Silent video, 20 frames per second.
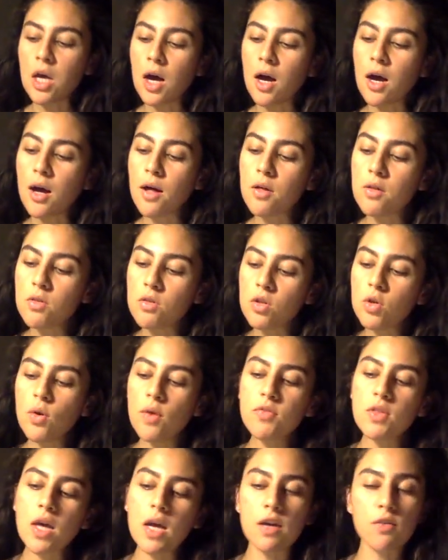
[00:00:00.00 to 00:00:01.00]
You
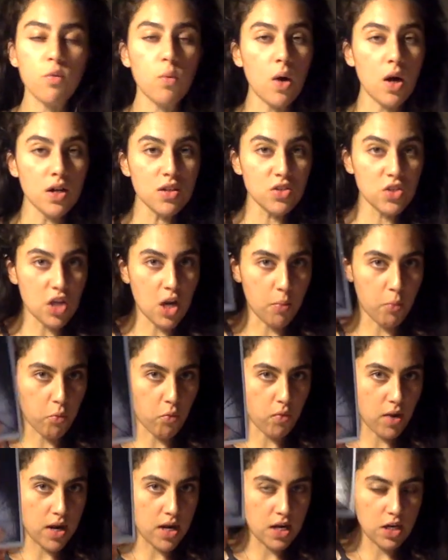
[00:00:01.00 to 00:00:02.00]
have the Eight of Wands
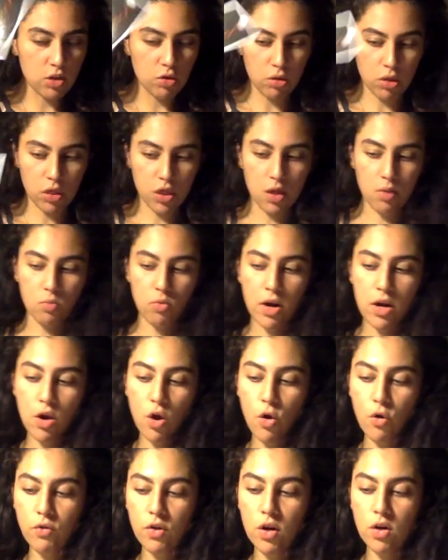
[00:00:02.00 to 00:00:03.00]
upright in your theme right
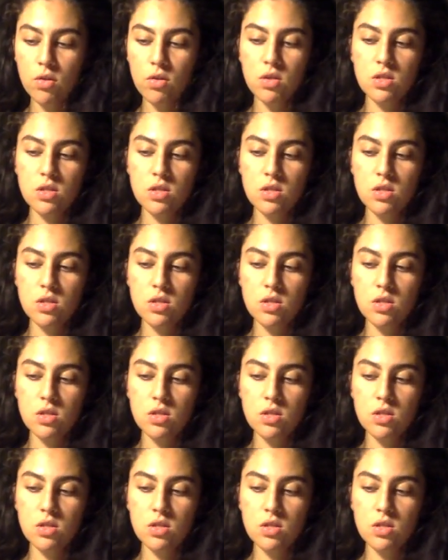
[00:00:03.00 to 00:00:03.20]
over here,